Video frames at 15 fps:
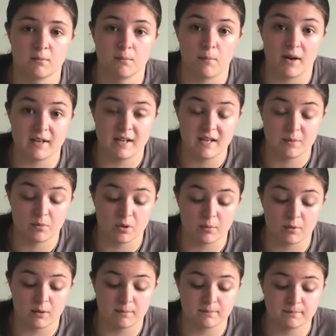my knee
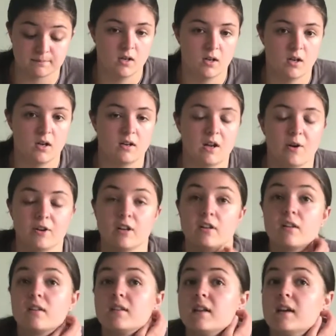problem. Now,
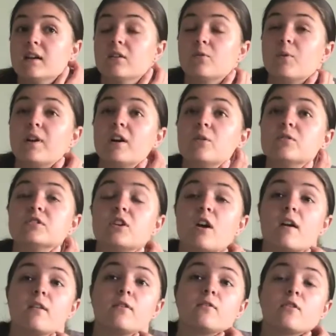another thing, when I was
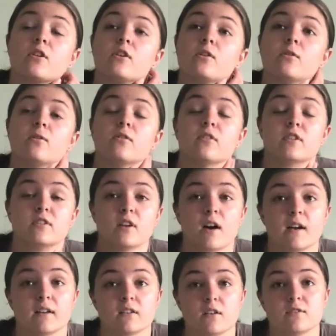going through the
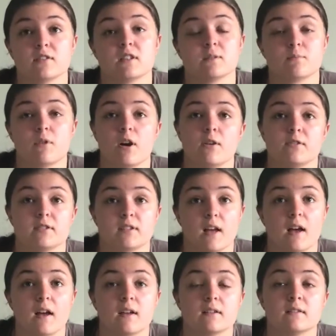diagnosis
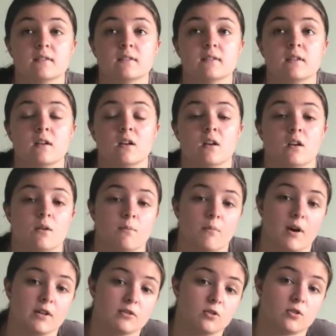process,
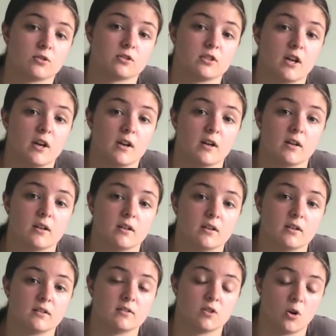my doctor
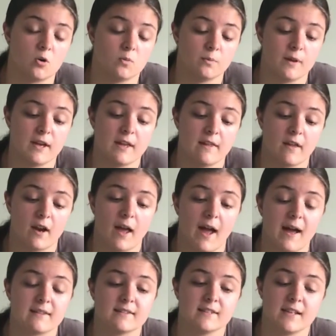told me that I
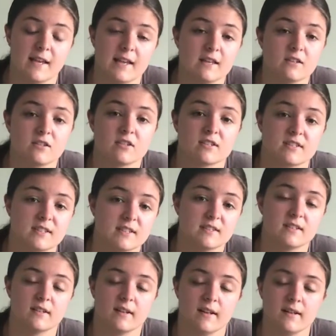had to eat
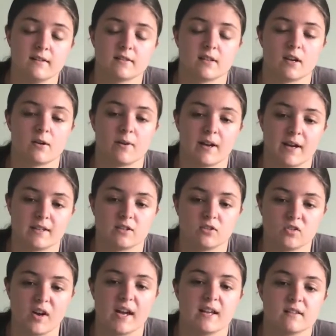consistently, so I had to
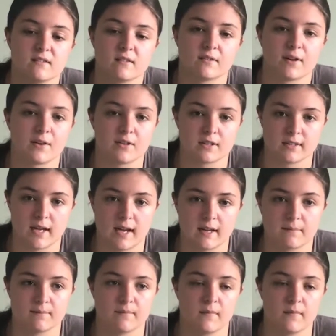graze throughout the day.